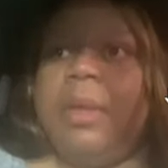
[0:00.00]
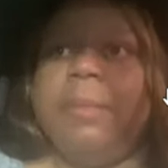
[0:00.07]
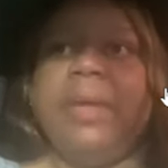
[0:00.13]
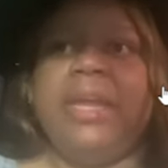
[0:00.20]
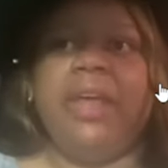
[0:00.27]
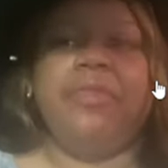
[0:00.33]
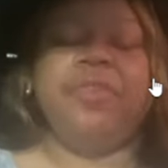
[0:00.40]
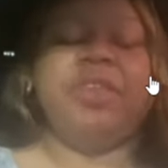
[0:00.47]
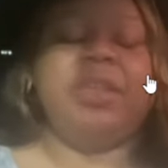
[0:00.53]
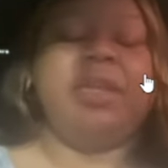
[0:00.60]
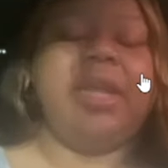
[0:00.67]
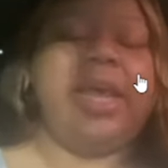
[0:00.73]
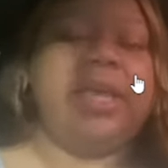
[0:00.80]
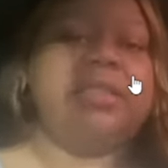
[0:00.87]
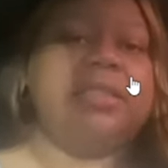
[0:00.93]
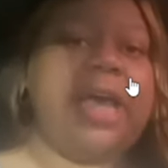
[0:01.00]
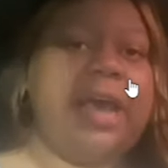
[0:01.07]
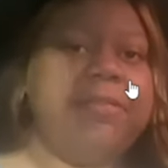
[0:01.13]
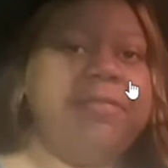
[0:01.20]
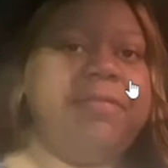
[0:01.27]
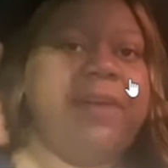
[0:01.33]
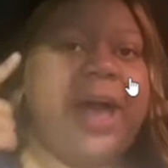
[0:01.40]
but nevertheless,
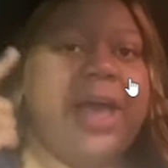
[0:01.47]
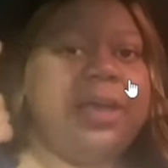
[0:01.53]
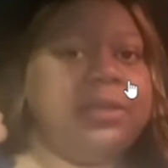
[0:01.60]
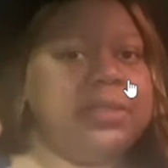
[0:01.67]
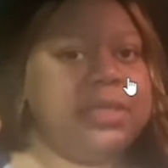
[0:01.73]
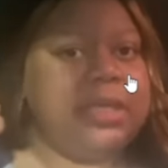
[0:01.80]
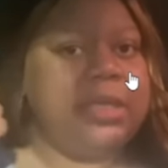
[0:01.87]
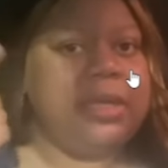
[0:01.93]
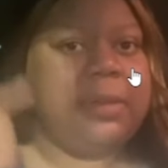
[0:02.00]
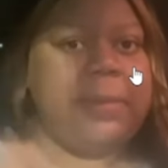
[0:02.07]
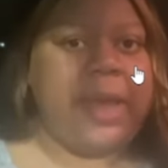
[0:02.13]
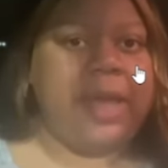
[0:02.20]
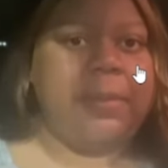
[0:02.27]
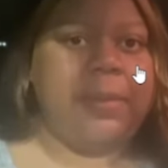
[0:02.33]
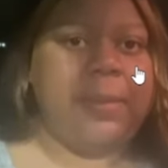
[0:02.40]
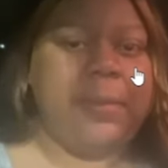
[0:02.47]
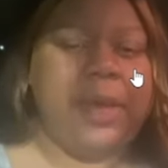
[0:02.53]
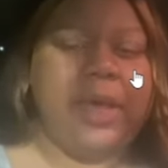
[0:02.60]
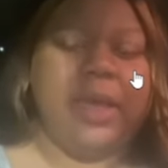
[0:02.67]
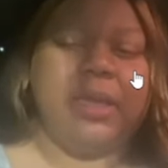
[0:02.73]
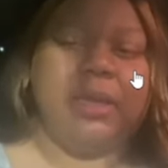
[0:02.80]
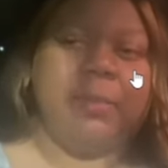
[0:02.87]
I filed it in the back of my
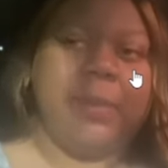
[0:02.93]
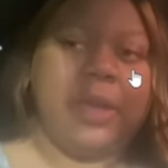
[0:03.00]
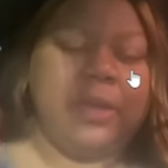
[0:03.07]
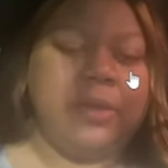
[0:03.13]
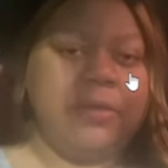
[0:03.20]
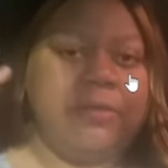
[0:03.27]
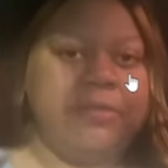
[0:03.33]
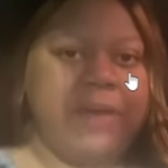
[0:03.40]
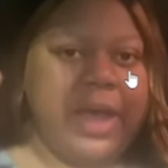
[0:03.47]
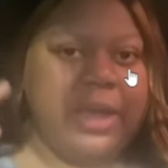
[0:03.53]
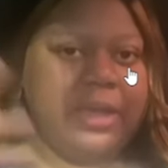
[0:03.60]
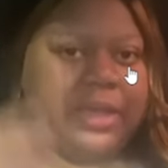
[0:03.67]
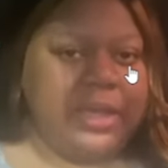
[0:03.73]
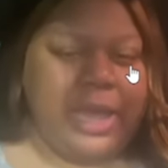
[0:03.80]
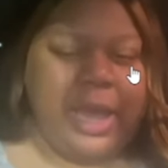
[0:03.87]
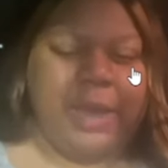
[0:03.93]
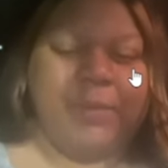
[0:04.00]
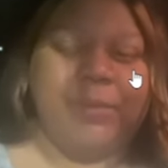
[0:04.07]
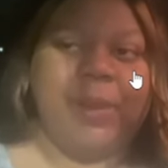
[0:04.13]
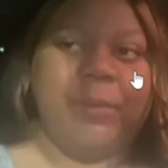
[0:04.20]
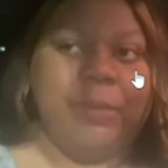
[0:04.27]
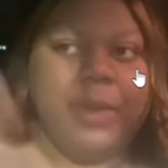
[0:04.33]
mind in my little filing
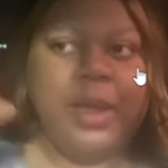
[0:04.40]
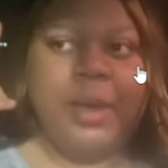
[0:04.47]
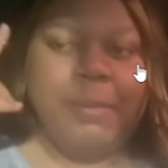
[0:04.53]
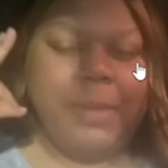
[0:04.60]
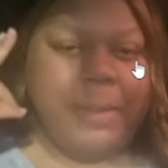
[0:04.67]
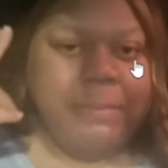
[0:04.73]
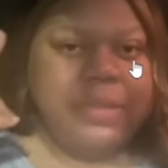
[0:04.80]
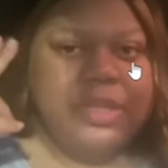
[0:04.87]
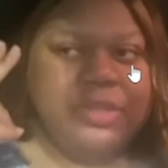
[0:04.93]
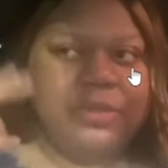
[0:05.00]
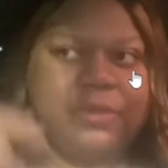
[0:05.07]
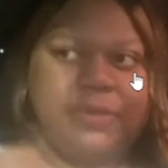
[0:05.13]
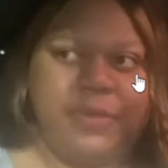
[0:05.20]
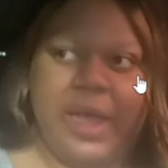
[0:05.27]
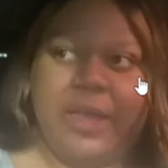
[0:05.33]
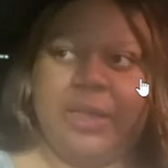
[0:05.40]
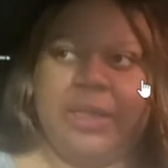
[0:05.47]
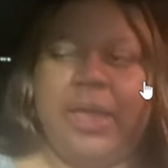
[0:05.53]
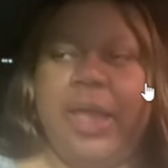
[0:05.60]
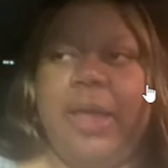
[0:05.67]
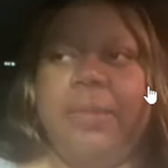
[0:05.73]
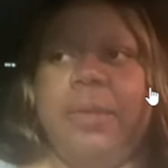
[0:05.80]
cap, my my mental
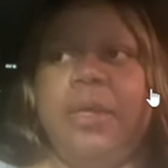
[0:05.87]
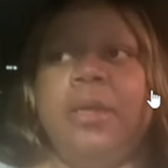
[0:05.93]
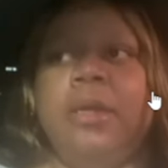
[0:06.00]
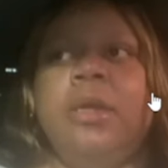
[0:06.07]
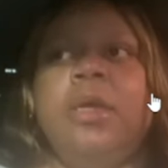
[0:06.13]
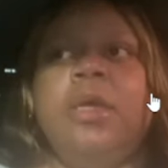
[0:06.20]
filing cabinet.